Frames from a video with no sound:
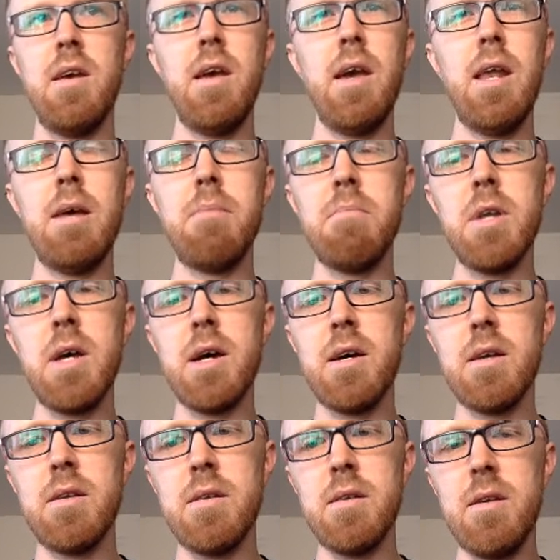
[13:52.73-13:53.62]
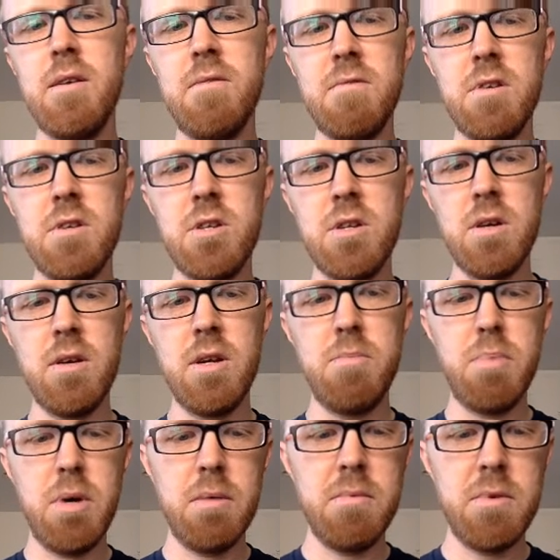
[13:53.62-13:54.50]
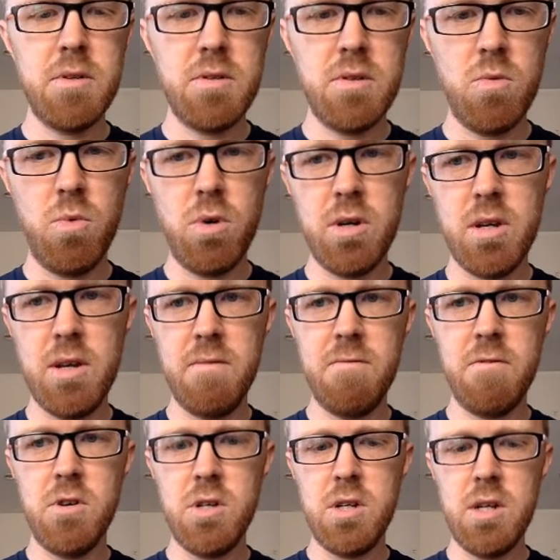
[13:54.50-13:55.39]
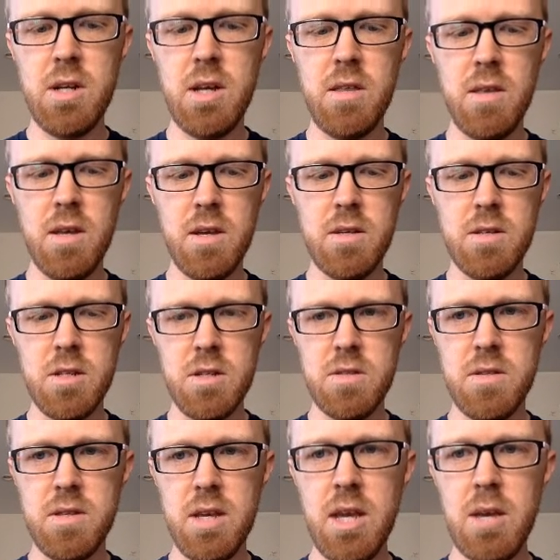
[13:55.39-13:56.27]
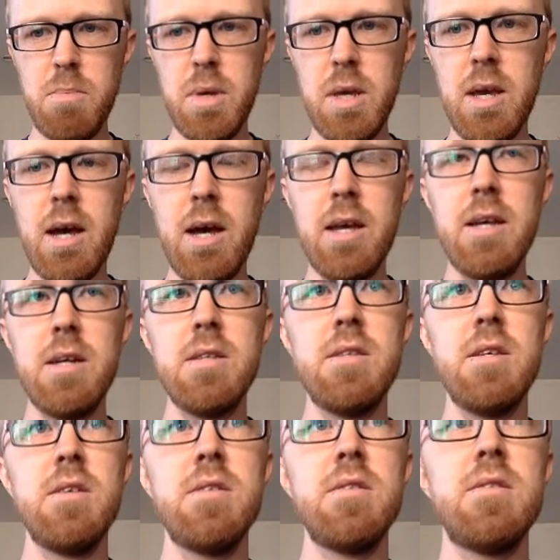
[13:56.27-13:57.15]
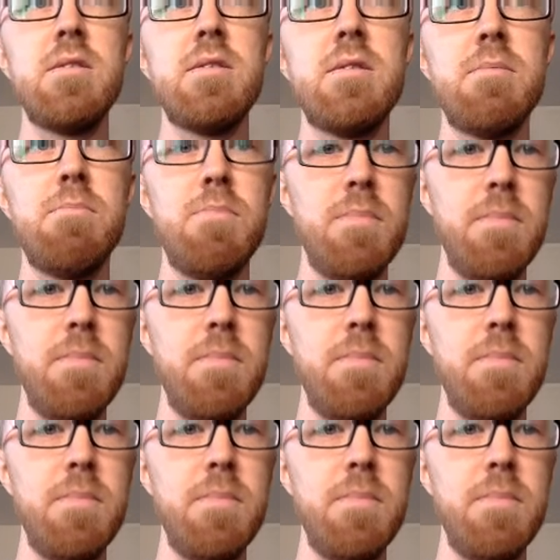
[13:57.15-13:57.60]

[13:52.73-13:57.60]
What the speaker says: I'm not even sure he published a working version. I think just the API exists.